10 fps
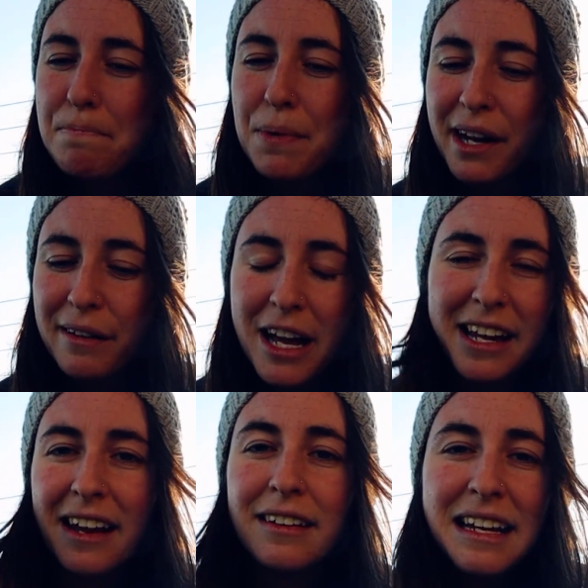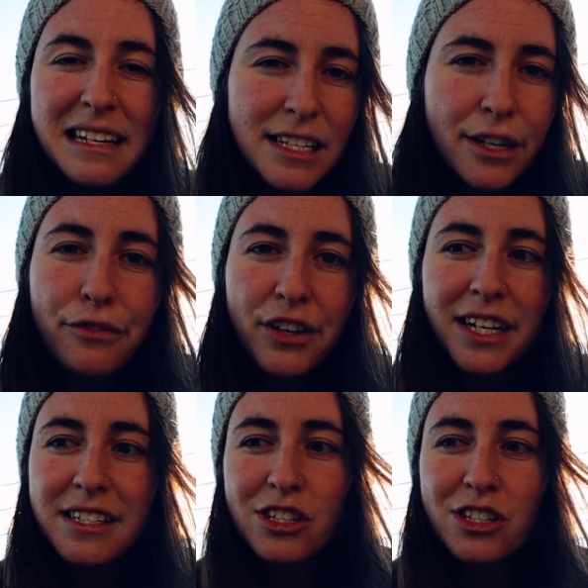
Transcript: But again, easy fix